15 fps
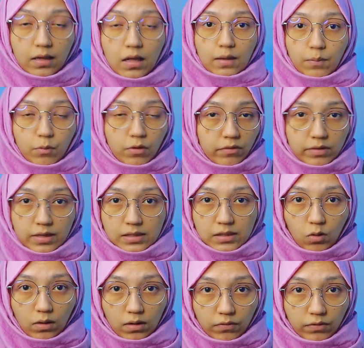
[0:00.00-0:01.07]
the previous
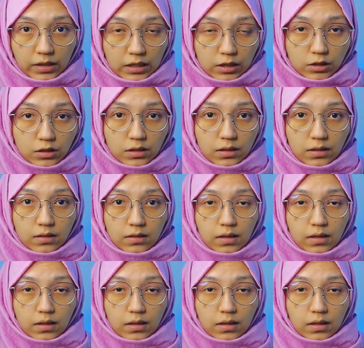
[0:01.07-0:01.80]
qualification,